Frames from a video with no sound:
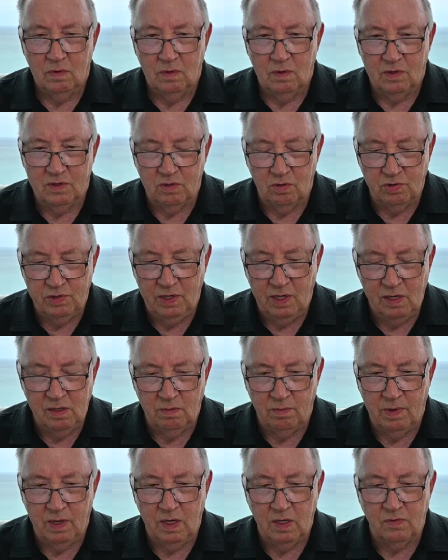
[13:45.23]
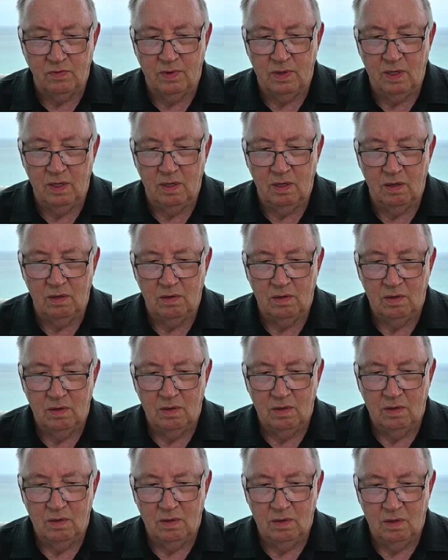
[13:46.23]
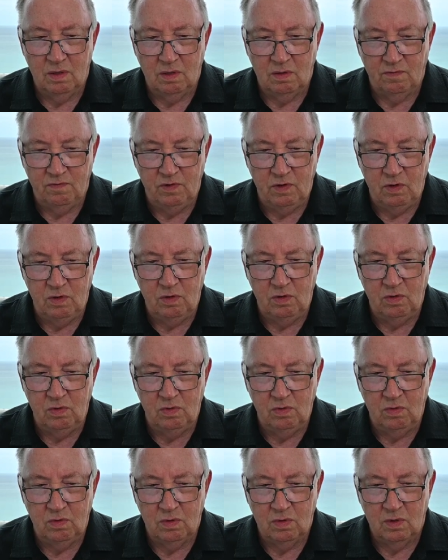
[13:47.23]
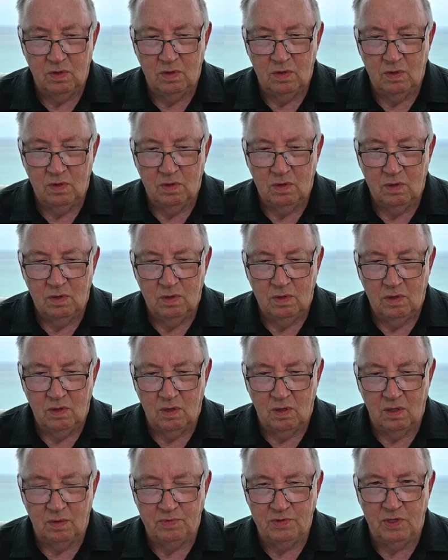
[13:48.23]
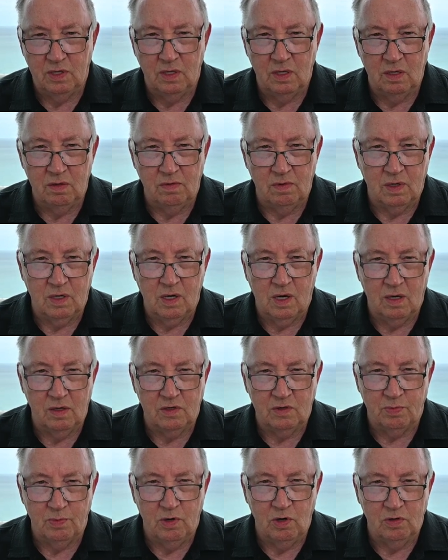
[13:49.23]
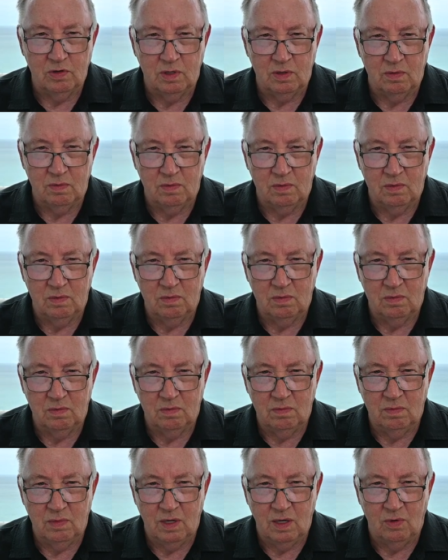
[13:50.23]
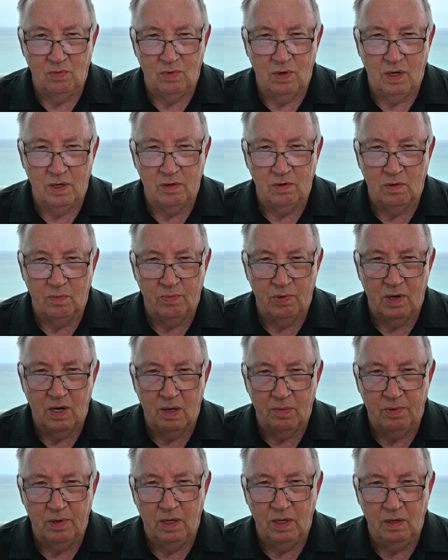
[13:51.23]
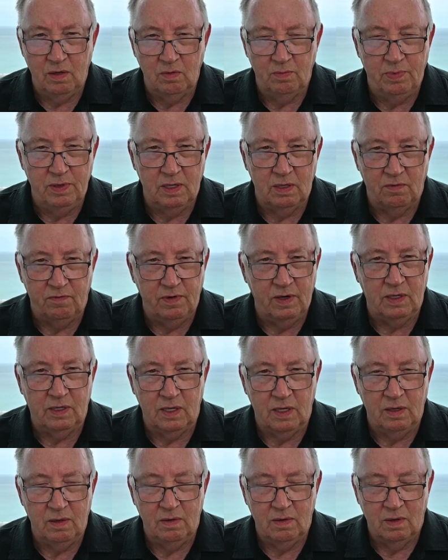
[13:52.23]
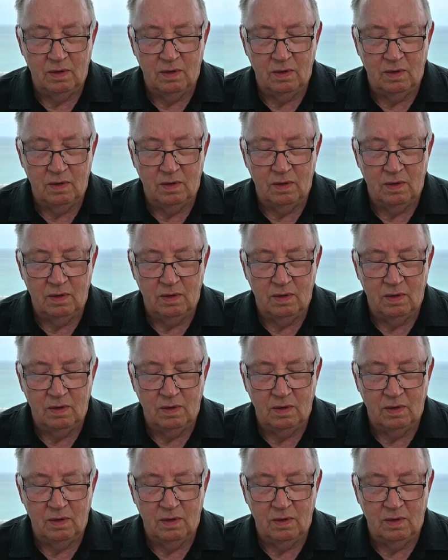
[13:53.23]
association management here, if you are observed or caught smoking marijuana on property, you'll be evicted.